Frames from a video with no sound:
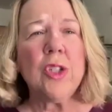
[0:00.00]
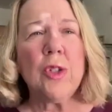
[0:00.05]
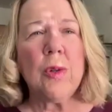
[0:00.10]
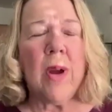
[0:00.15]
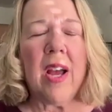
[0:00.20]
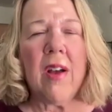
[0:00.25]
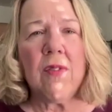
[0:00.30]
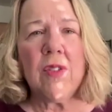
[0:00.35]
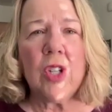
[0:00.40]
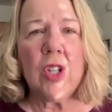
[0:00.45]

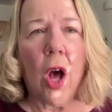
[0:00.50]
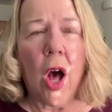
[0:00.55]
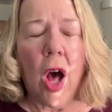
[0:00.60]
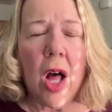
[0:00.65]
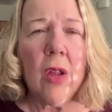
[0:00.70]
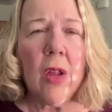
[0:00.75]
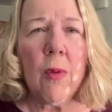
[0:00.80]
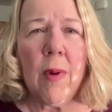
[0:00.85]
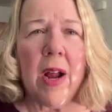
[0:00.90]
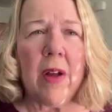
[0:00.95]
traveled
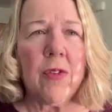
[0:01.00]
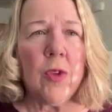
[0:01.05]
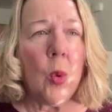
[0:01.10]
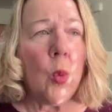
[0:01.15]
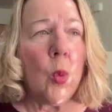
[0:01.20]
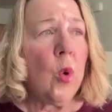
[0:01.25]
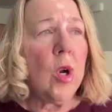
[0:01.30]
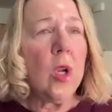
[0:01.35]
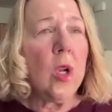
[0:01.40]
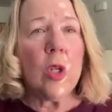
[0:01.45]
all around the
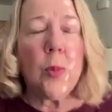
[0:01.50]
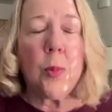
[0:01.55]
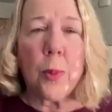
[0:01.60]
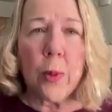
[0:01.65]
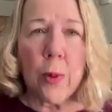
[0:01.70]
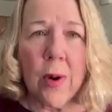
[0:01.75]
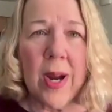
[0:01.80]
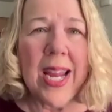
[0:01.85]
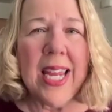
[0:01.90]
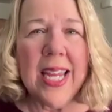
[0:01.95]
world
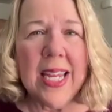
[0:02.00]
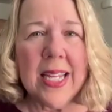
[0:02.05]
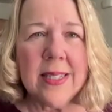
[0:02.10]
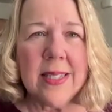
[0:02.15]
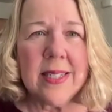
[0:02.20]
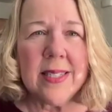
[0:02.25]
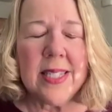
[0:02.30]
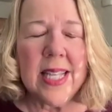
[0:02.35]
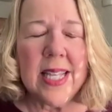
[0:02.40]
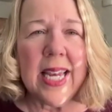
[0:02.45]
praying in
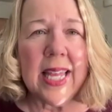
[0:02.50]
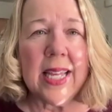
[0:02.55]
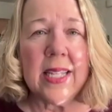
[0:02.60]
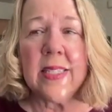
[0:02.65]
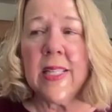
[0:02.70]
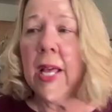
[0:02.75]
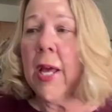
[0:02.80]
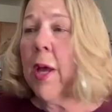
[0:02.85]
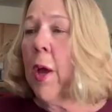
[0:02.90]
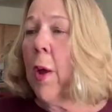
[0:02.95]
cities,